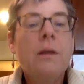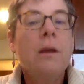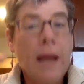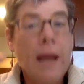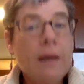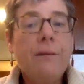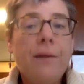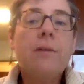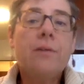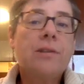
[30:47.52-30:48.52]
I'm going to
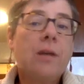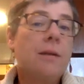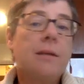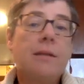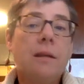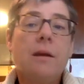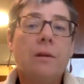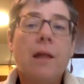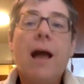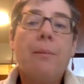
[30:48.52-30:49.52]
invite your son to sit on
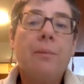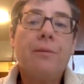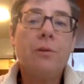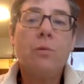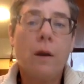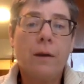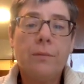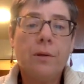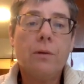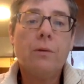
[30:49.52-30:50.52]
your lap if you want him to,